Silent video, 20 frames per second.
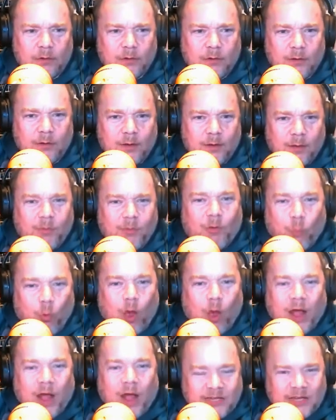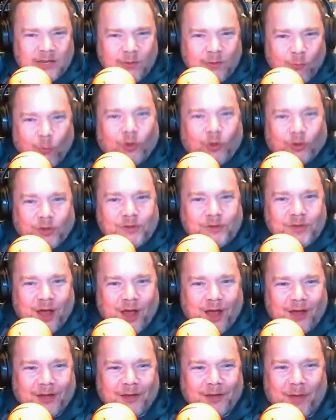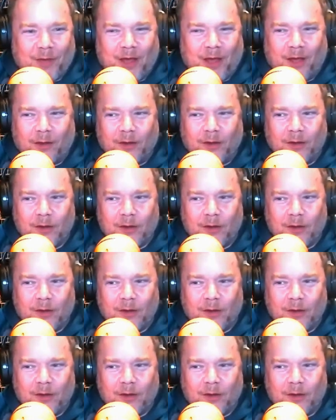I'm like, what? What are you talking about?